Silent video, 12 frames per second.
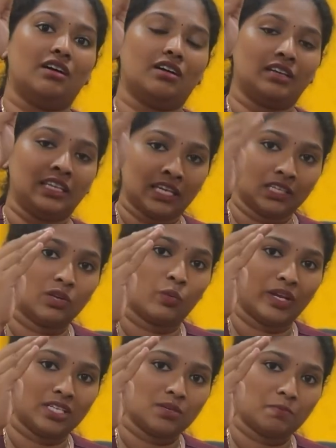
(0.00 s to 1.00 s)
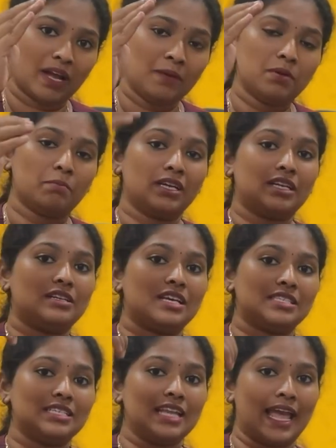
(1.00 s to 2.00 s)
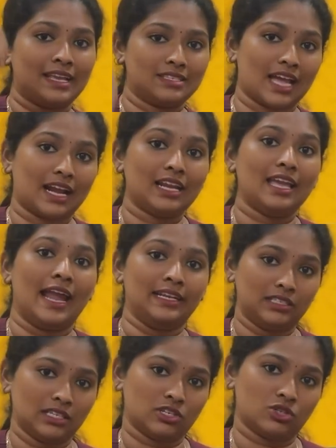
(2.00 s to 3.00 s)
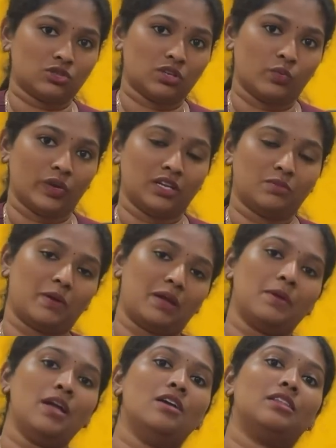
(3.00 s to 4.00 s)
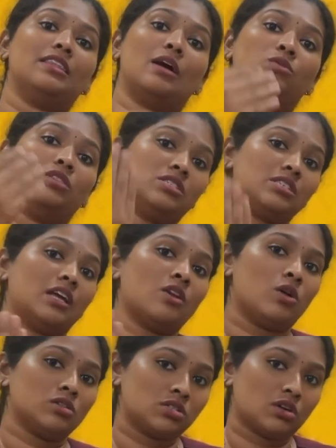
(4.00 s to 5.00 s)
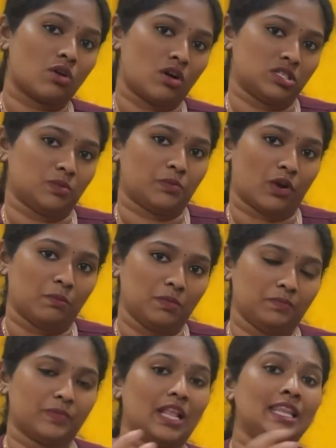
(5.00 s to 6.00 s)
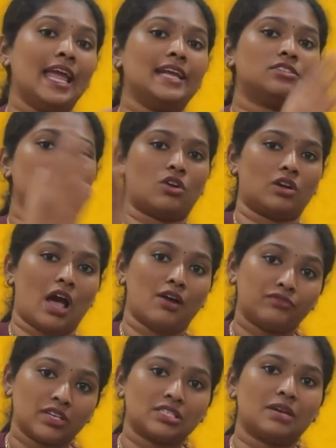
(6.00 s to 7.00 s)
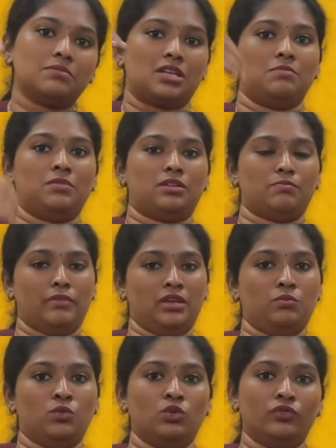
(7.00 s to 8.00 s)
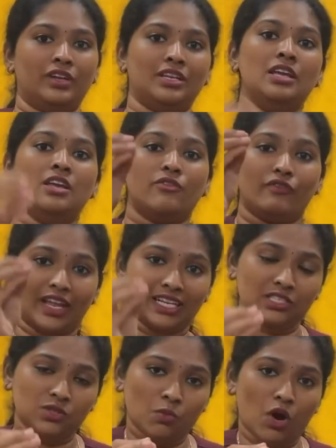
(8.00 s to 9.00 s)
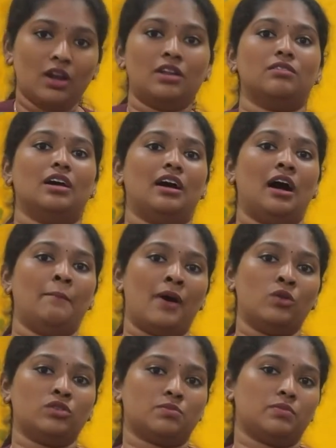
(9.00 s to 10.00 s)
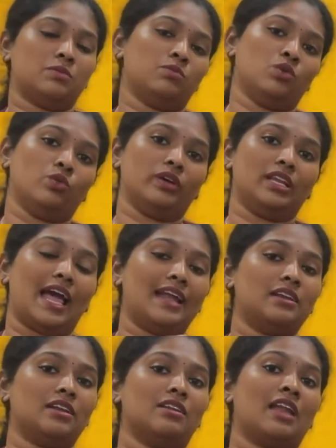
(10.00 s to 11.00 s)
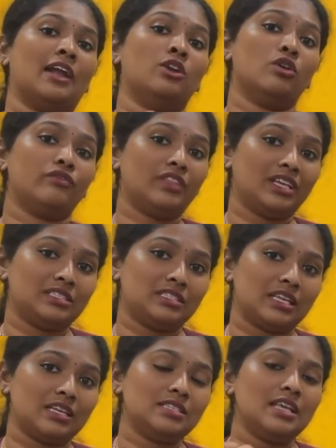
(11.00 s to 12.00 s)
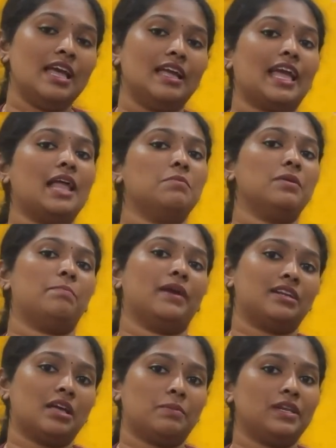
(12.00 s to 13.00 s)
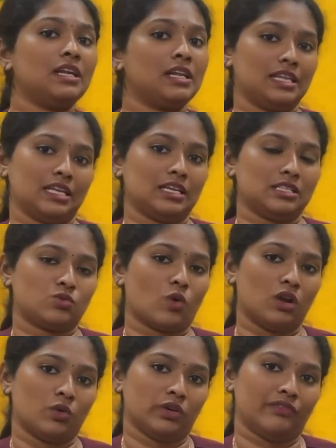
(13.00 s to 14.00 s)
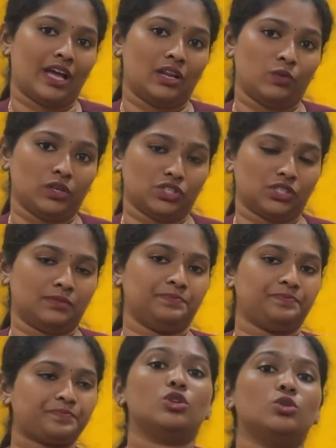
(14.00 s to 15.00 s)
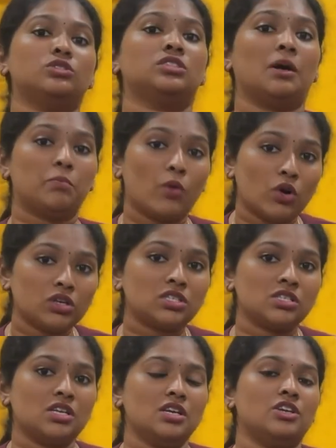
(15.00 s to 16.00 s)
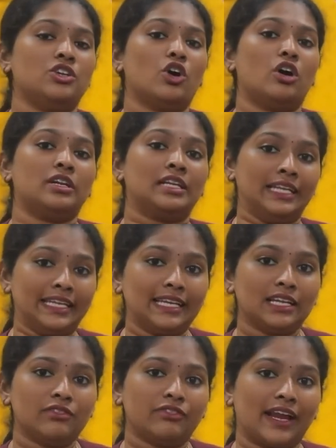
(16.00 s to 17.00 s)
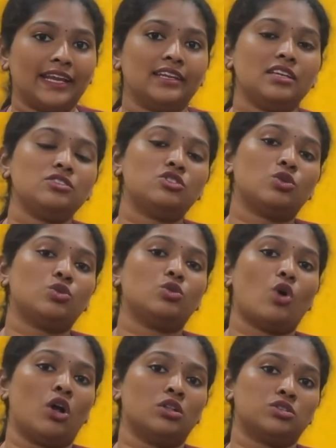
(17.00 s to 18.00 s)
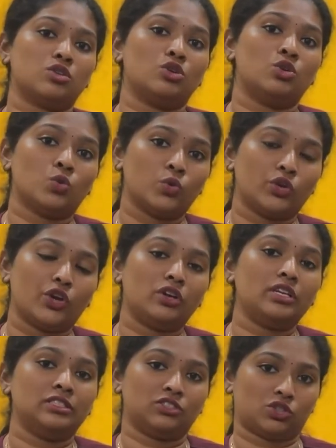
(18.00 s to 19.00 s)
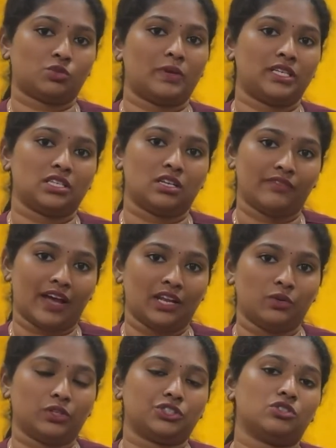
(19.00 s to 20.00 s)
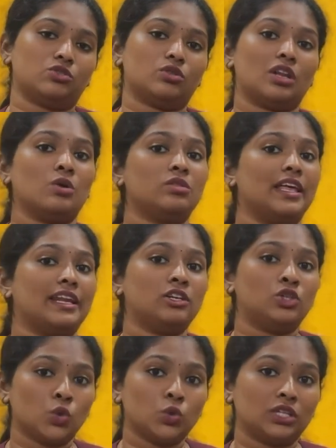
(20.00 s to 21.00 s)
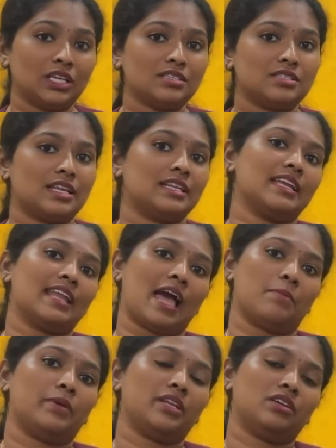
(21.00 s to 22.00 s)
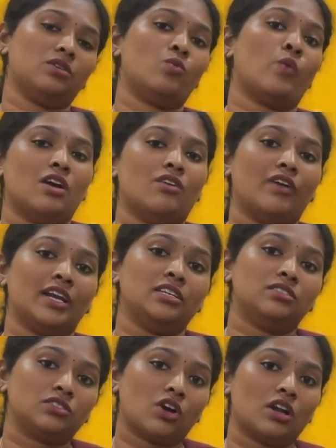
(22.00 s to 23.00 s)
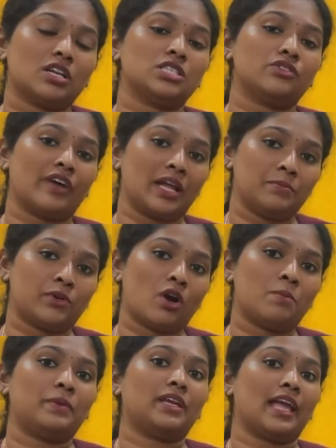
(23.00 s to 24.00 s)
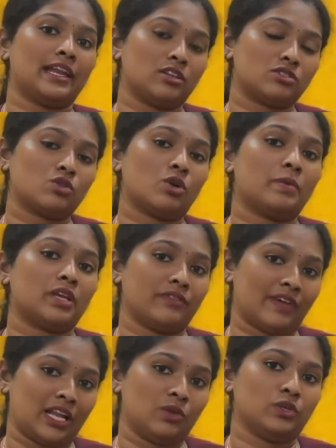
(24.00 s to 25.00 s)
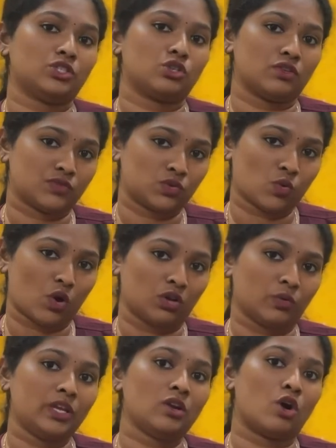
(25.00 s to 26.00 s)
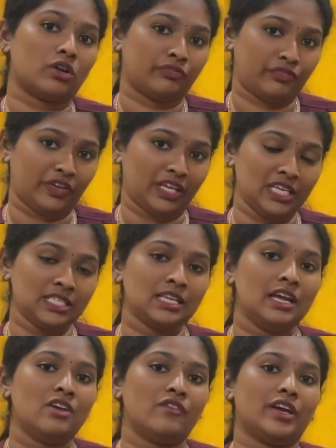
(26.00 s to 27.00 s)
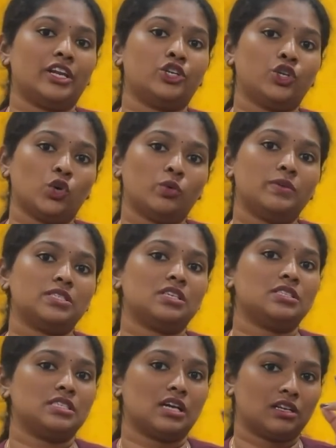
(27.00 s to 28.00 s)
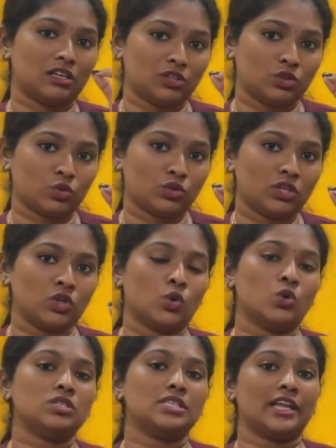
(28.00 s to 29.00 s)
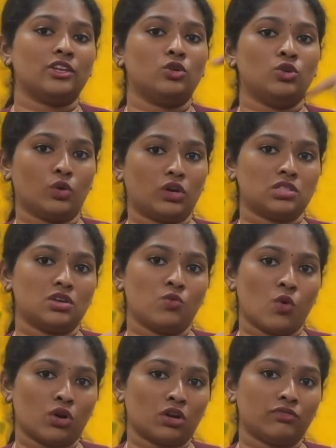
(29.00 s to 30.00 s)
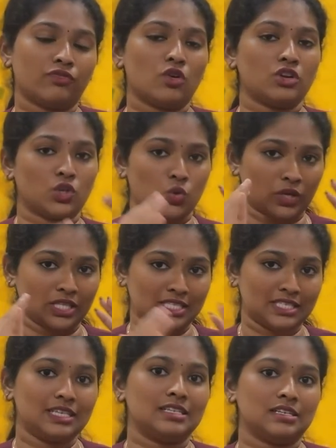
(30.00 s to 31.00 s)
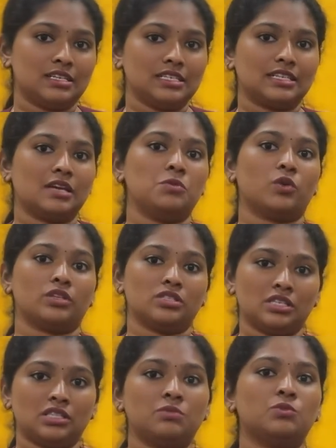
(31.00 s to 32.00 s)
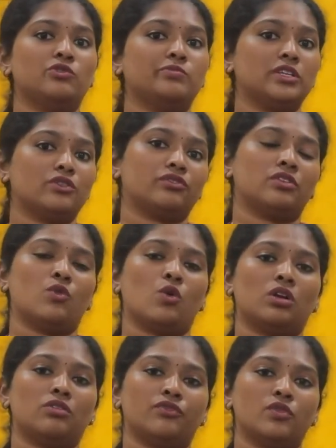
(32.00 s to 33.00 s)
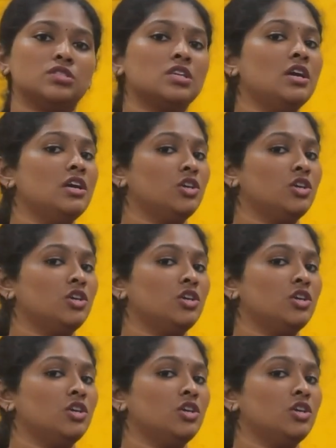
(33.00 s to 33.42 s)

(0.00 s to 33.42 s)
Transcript: near the windpipe, but it doesn't exactly enter into the windpipe. Now this can also cause a problem. Later on, after some time, it may move in, very small amount may move in, and none of these things can be picked up in a clinical swallow evaluation. So to support your clinical findings, you also do your instrumental evaluation. So now there are two things that can happen here. One is called as fiber-optic endoscopic evaluation of swallowing, or FEES, where a tube is inserted through the nose and you look at the vocal fold. You can see real time, you can see the movement of the vocal folds.